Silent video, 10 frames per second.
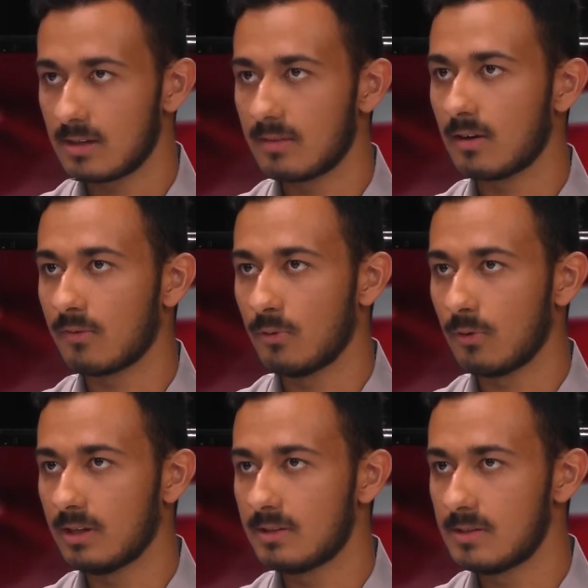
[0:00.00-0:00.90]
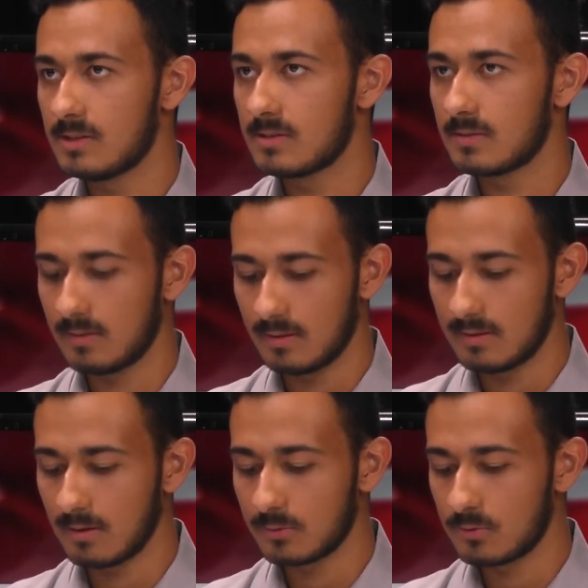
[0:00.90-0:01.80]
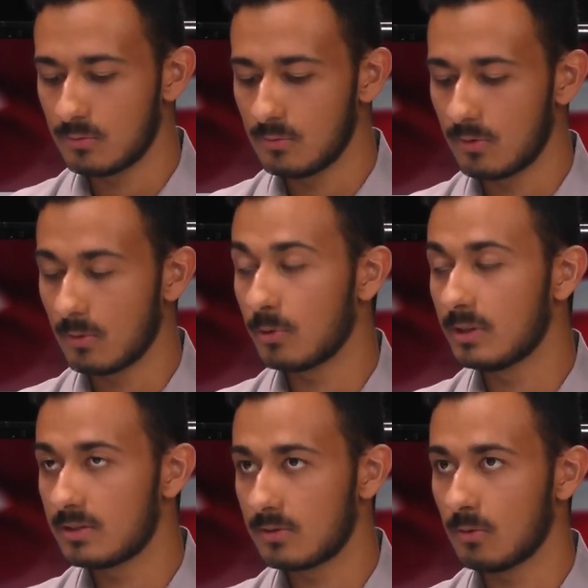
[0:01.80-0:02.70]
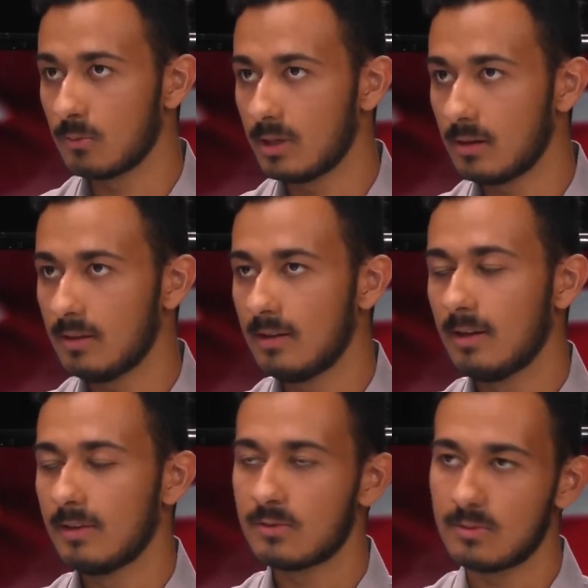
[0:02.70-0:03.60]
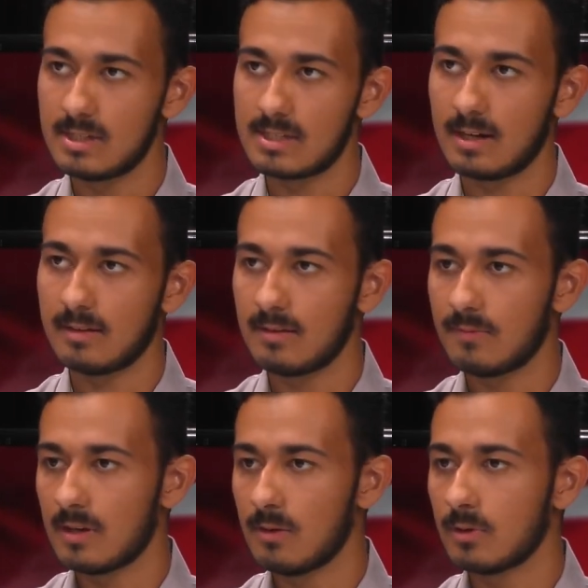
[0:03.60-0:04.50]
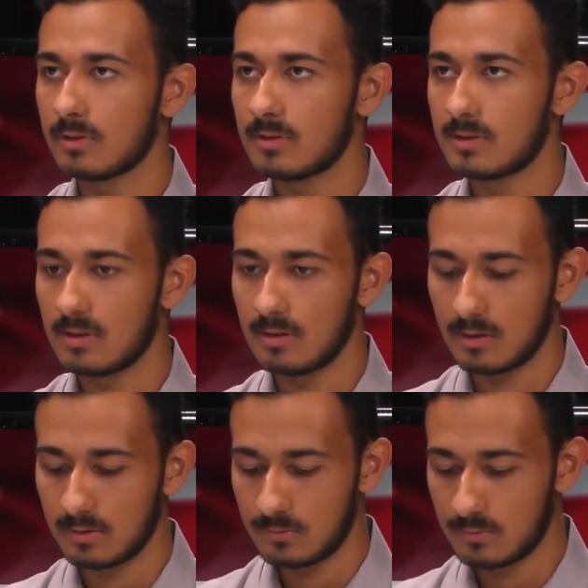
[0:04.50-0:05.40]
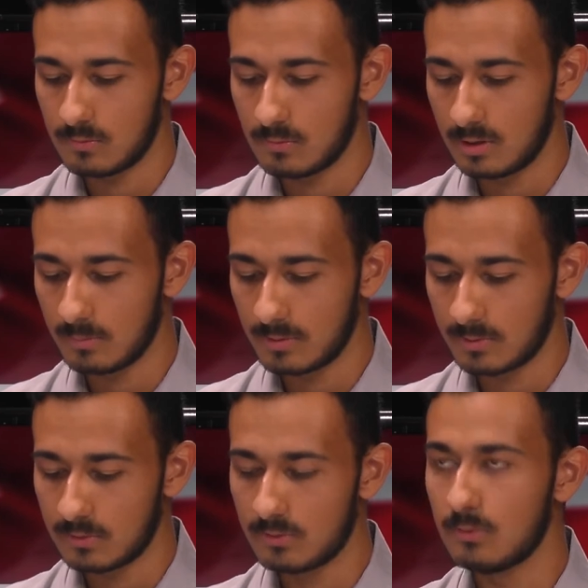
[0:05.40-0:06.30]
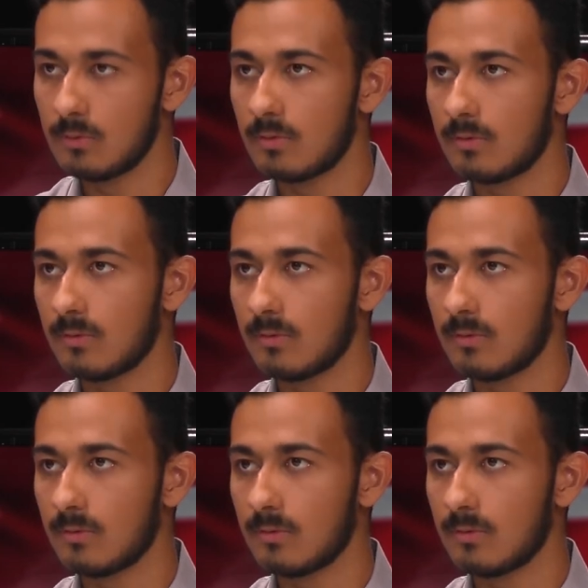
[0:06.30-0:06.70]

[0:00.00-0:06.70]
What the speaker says: and therefore it is down to the political will to decide if they want to implement new